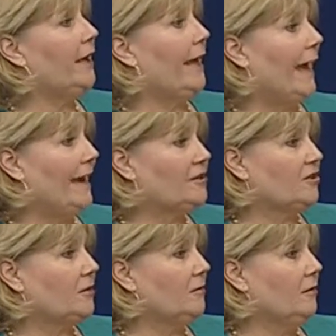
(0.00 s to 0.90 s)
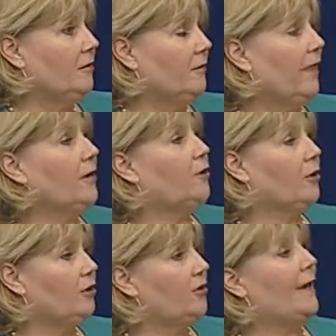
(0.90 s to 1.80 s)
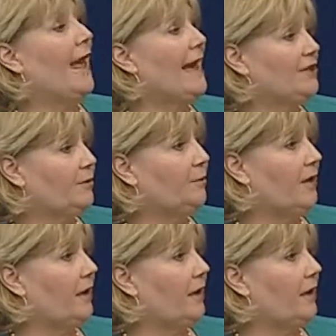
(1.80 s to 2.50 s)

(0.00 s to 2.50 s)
an action that you're going to do, an action plan.